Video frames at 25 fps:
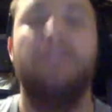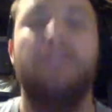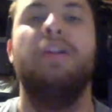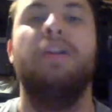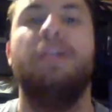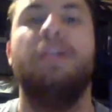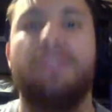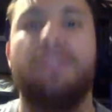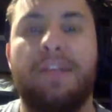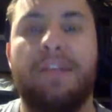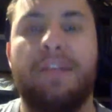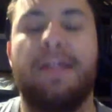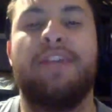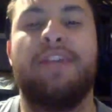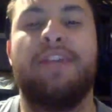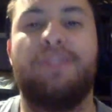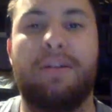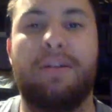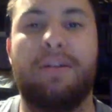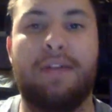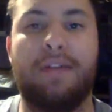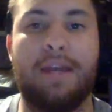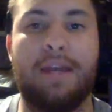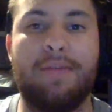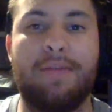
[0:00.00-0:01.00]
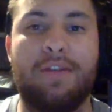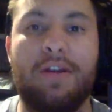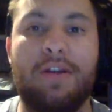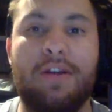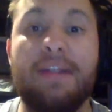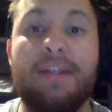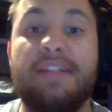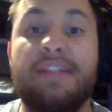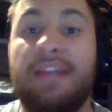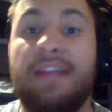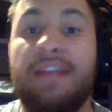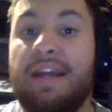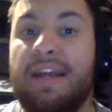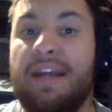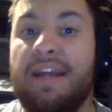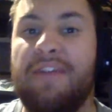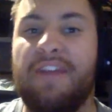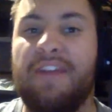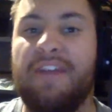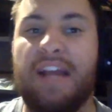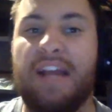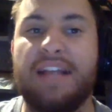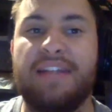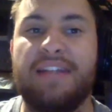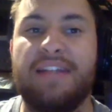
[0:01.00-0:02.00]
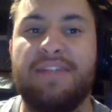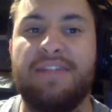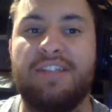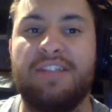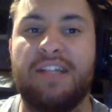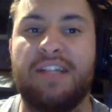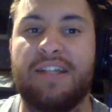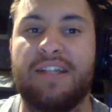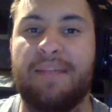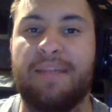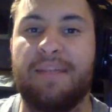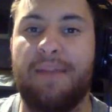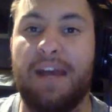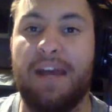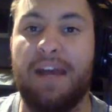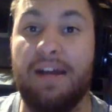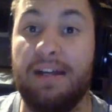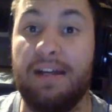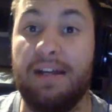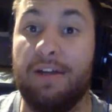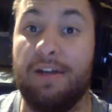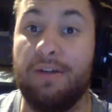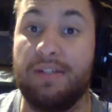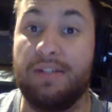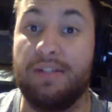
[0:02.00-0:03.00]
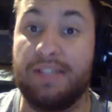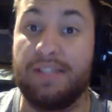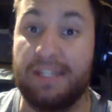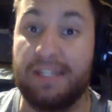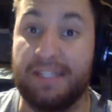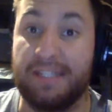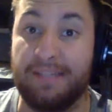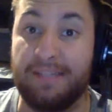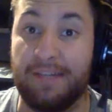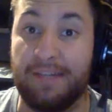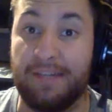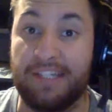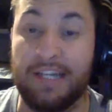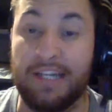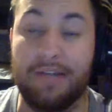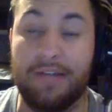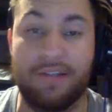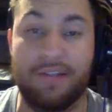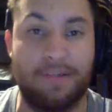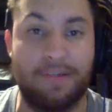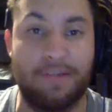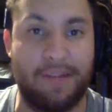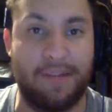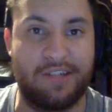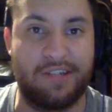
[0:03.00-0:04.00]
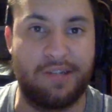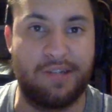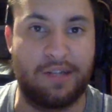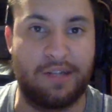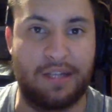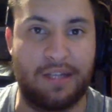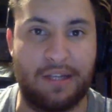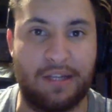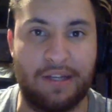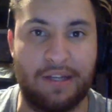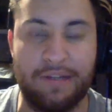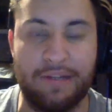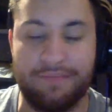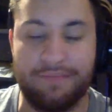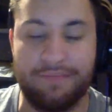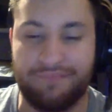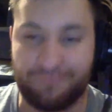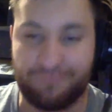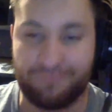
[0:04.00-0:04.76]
So that's what I'm going to be doing. So if you guys haven't checked them out, it, it's in my channel. So make sure you click on it.